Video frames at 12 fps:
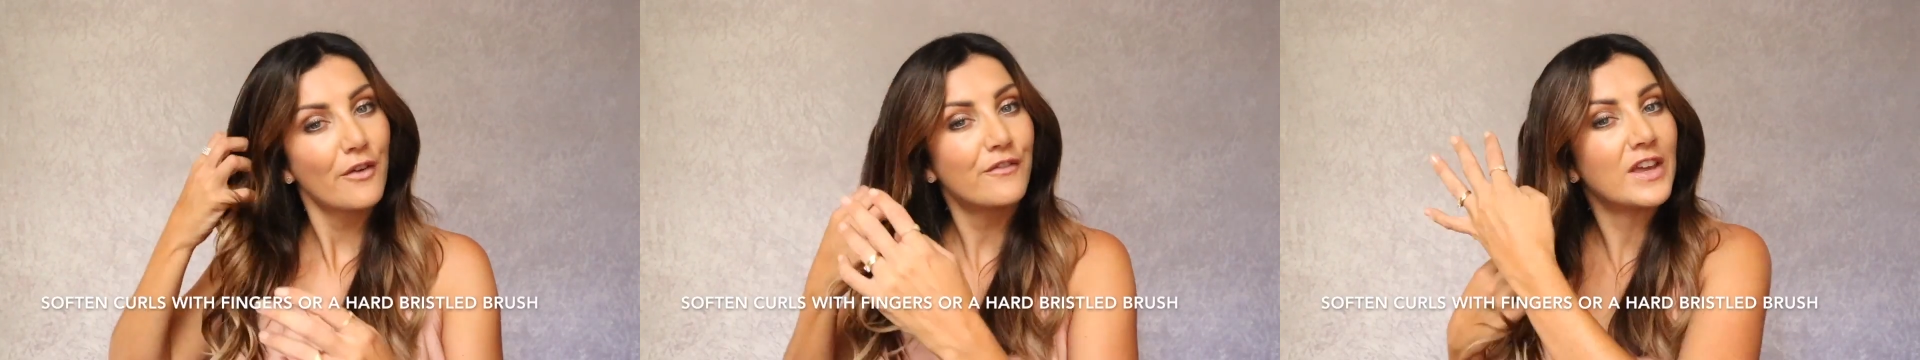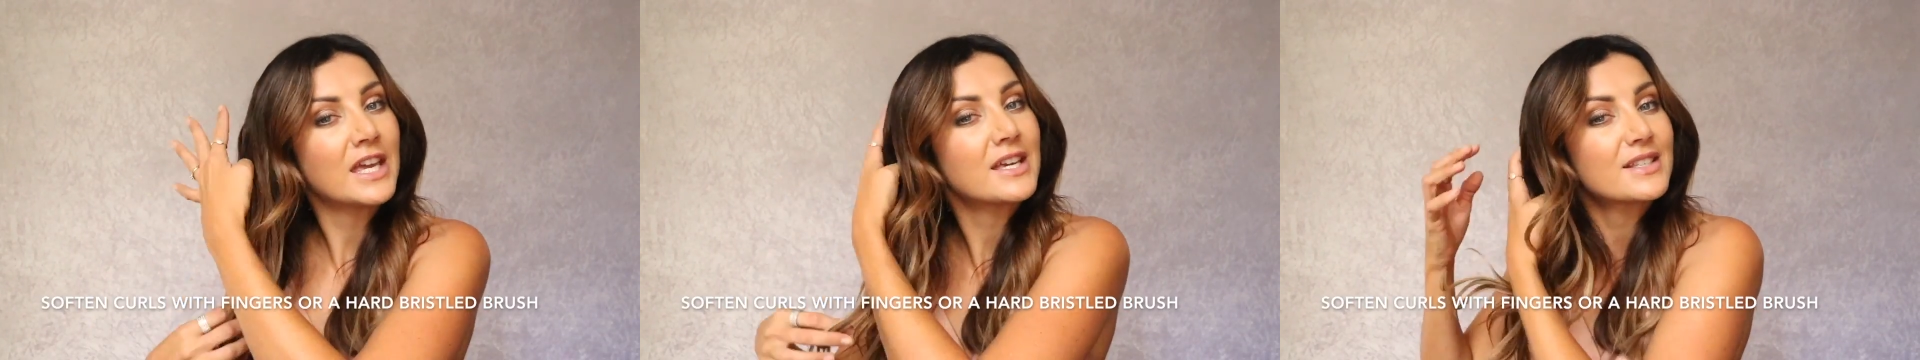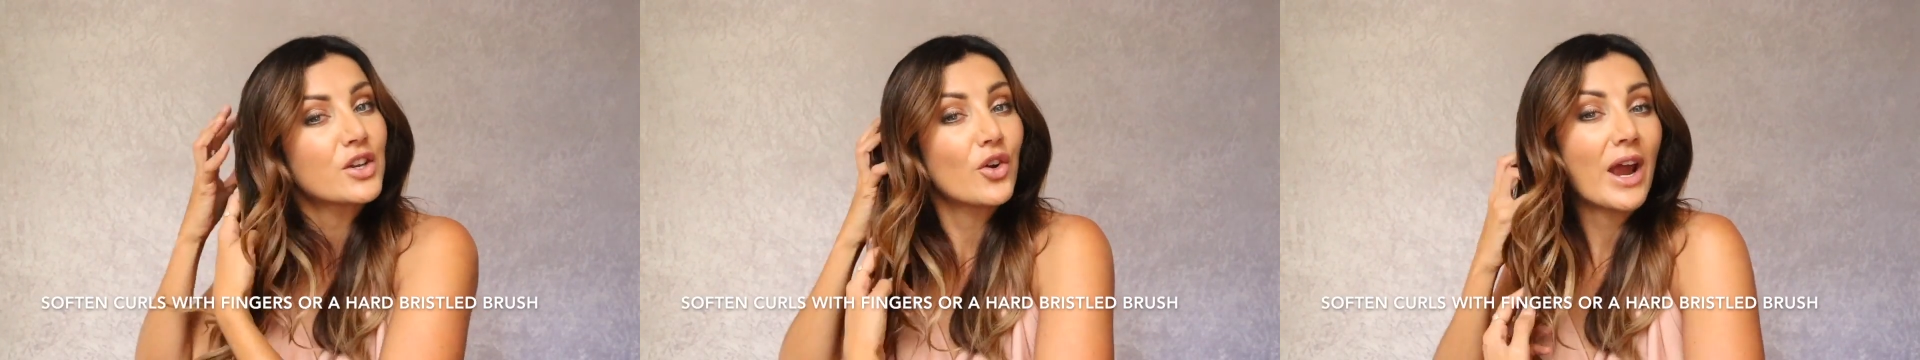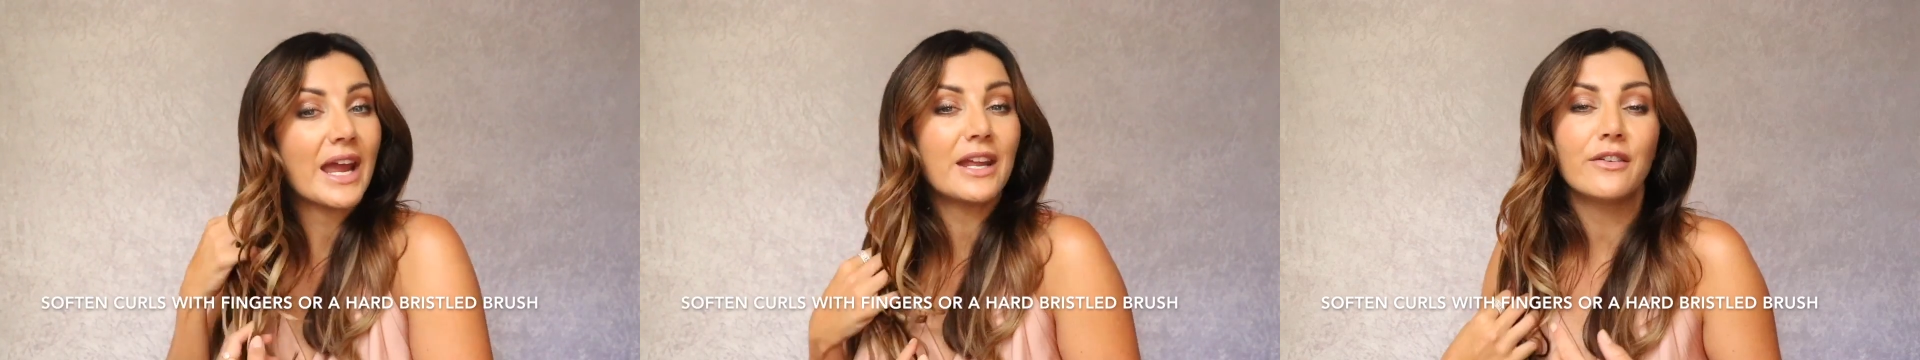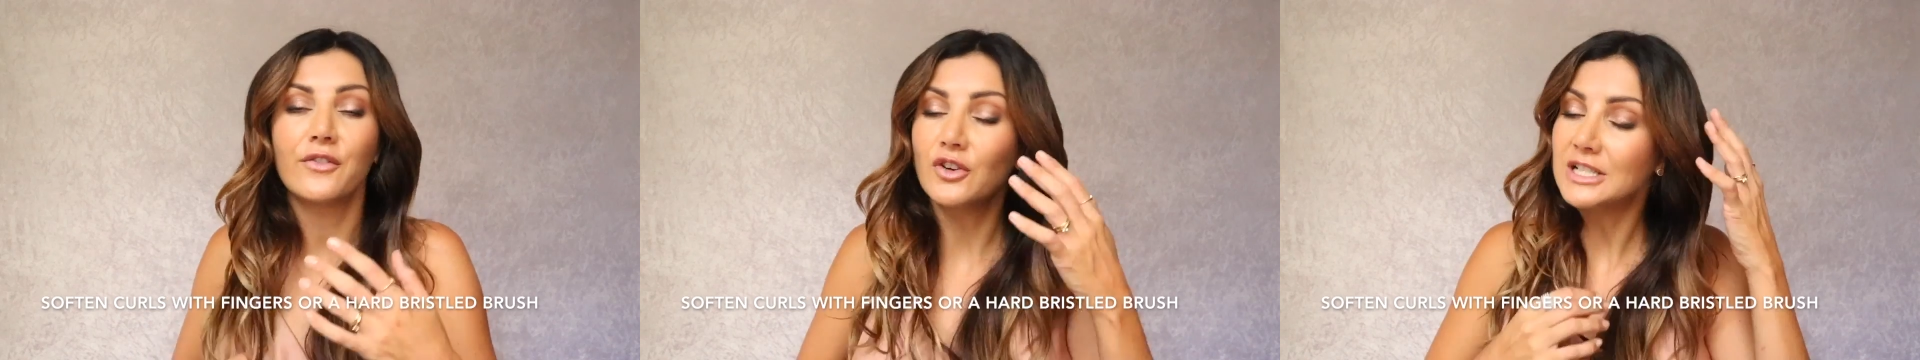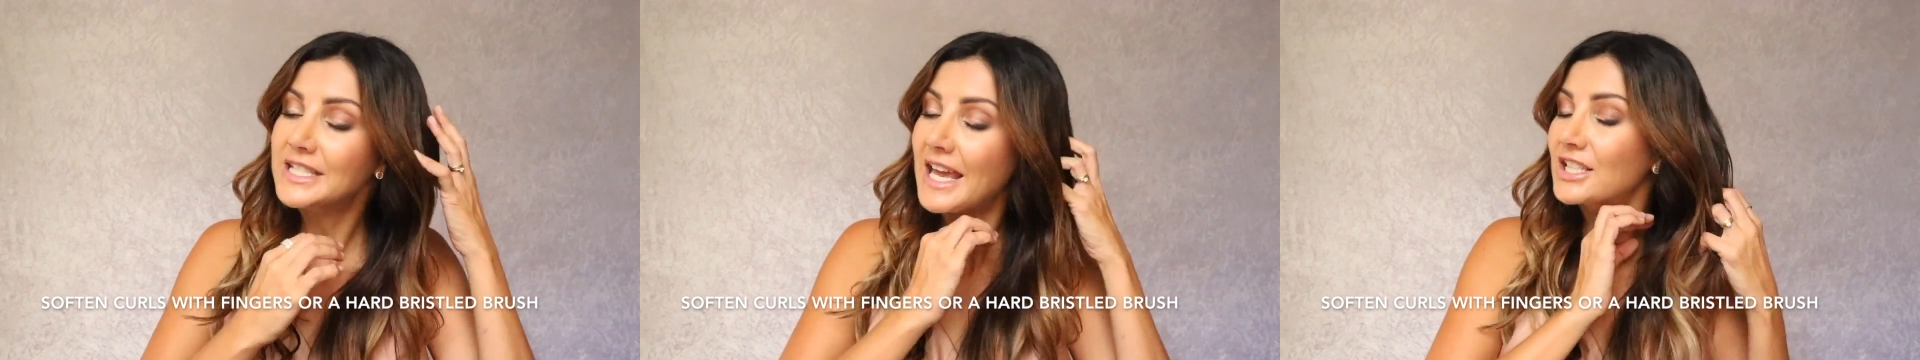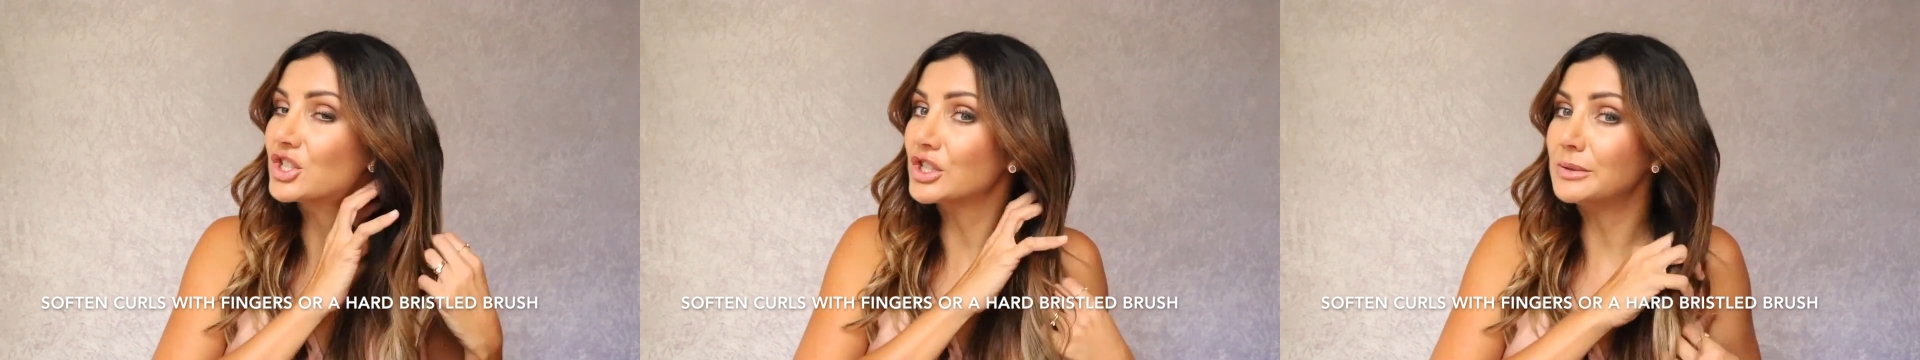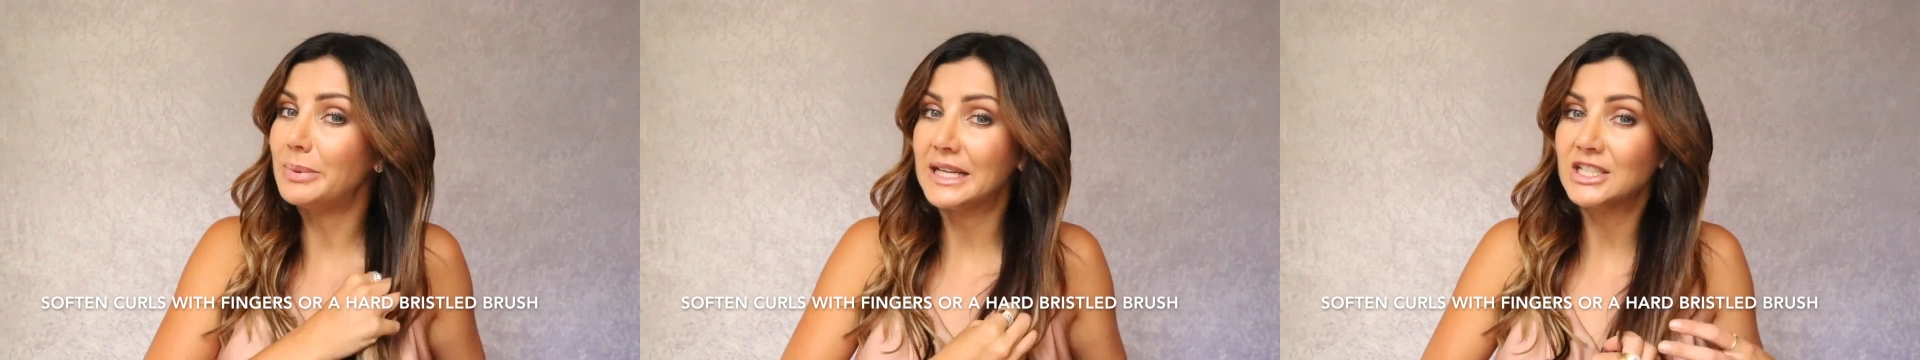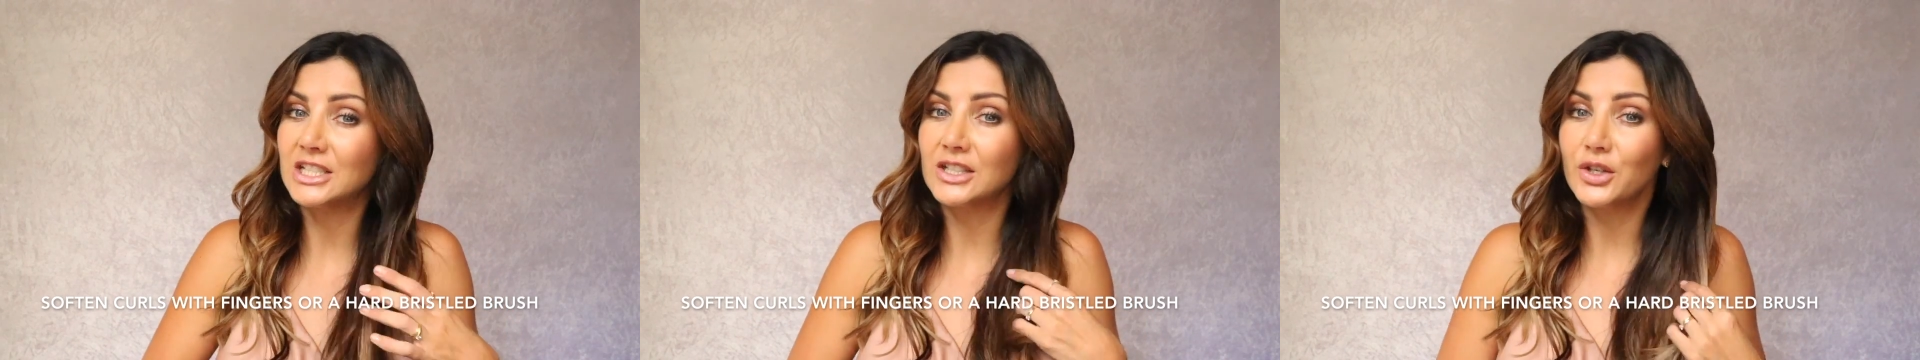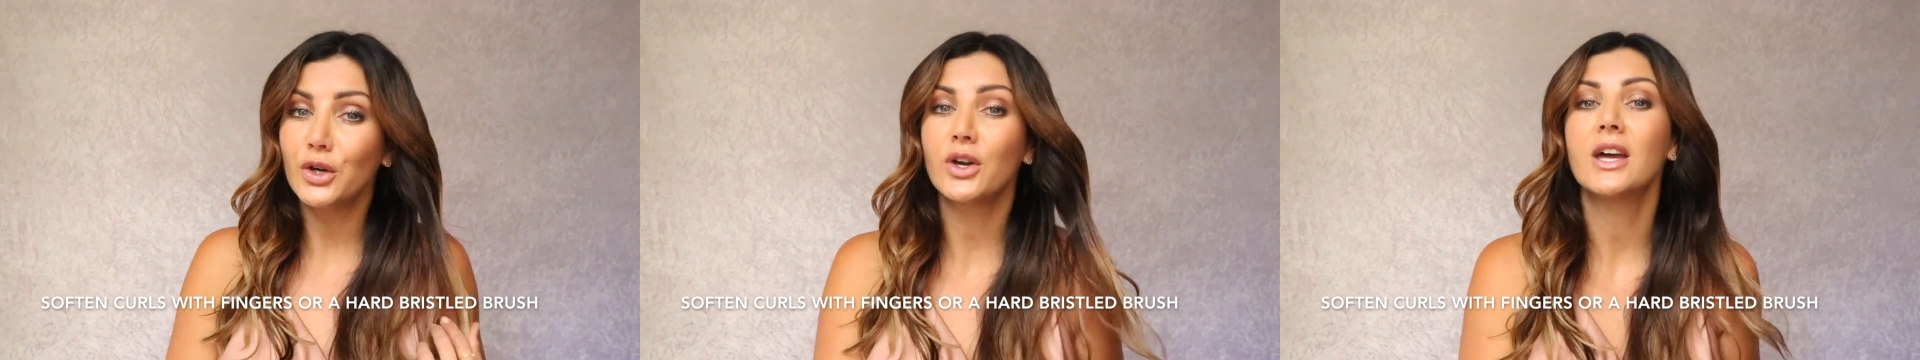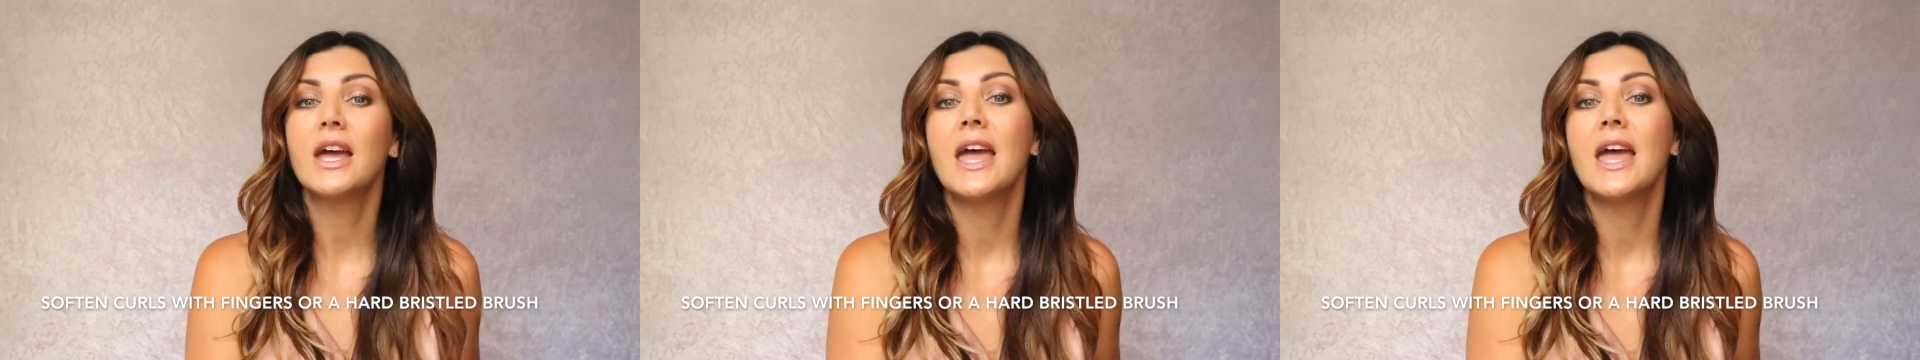Fingers are great for a textured beachy look,